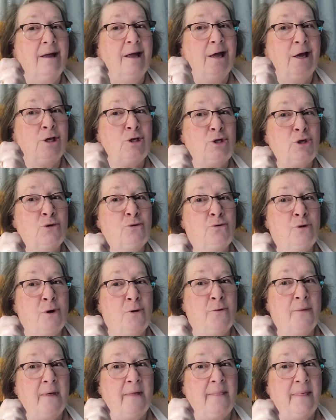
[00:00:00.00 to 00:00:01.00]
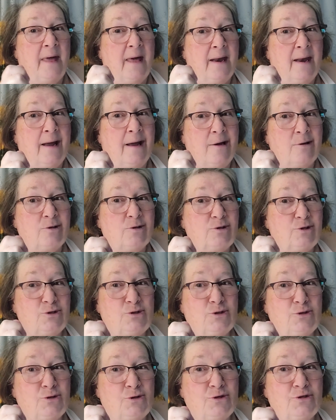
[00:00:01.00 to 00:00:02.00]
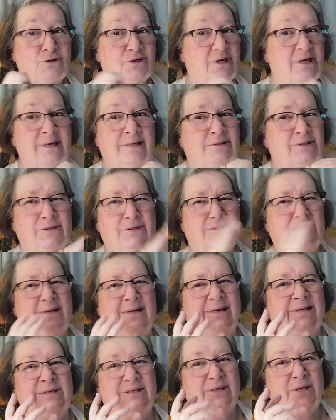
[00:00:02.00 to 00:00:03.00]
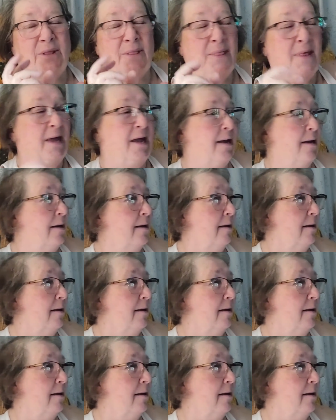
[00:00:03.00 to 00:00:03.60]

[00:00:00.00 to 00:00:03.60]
and you know that that house is yours. It's a thing.